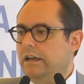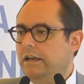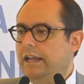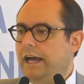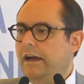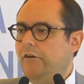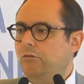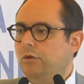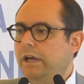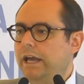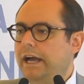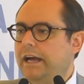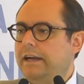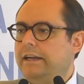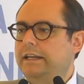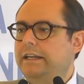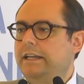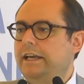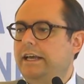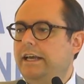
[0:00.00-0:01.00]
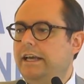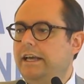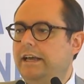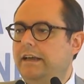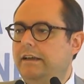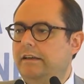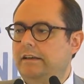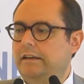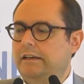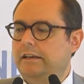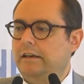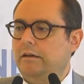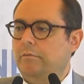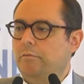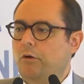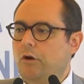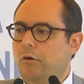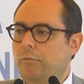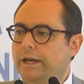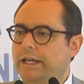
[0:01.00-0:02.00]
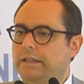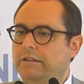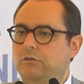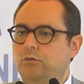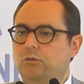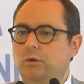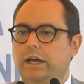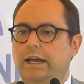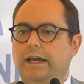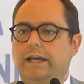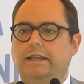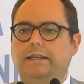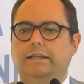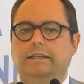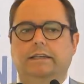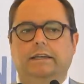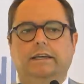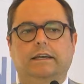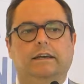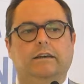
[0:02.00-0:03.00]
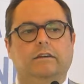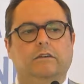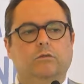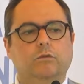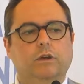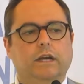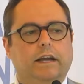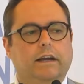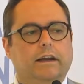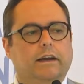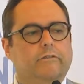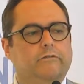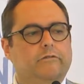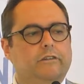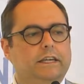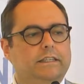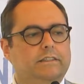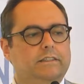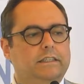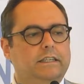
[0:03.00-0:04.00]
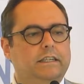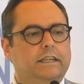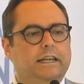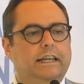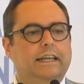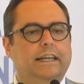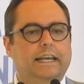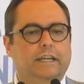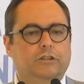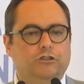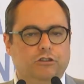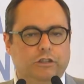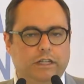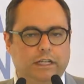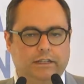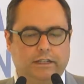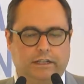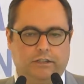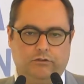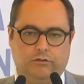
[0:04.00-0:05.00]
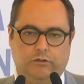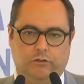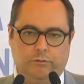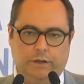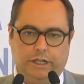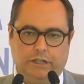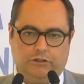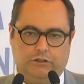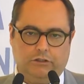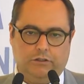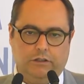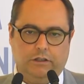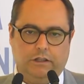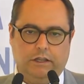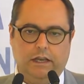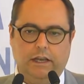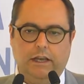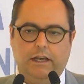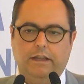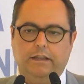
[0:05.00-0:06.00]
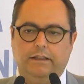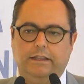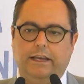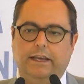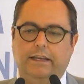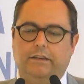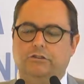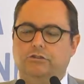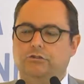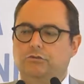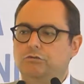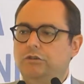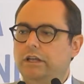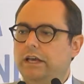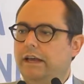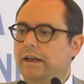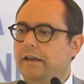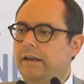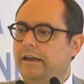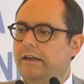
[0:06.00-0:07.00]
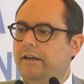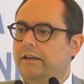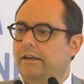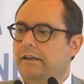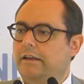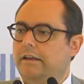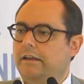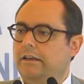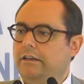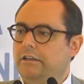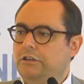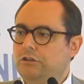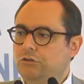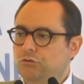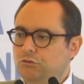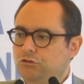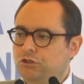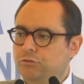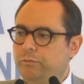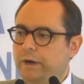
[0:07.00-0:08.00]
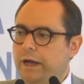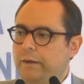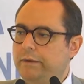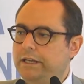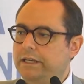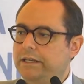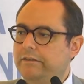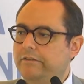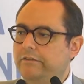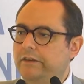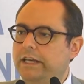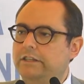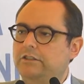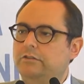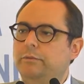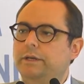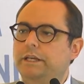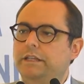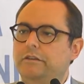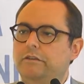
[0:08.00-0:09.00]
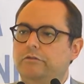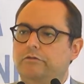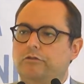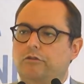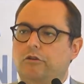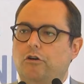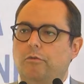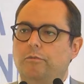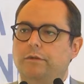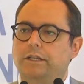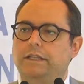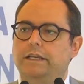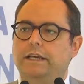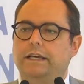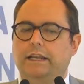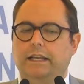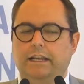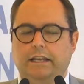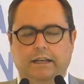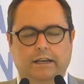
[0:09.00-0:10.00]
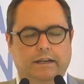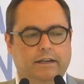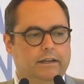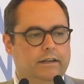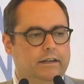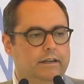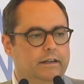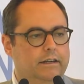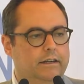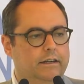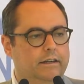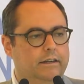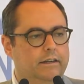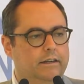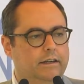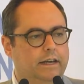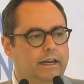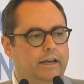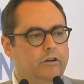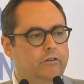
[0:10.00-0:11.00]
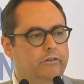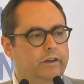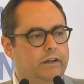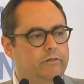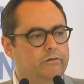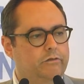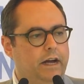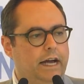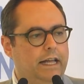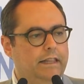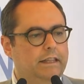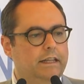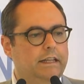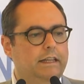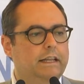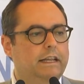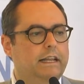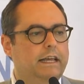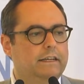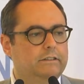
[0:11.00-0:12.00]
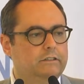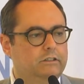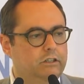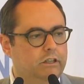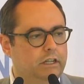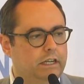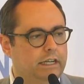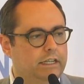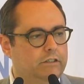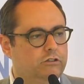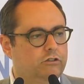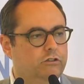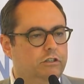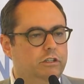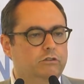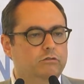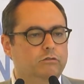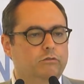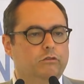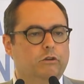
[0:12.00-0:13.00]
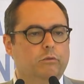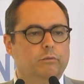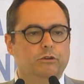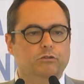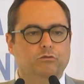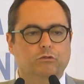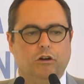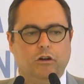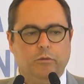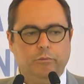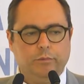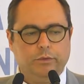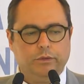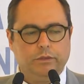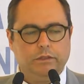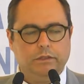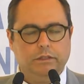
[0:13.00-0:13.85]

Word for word: Now we are in a uh, moment when uh, we are uh, facing a national transformation, thanks to the huge public investment from the uh, Recovery Fund and the Next Generation EU from Europe.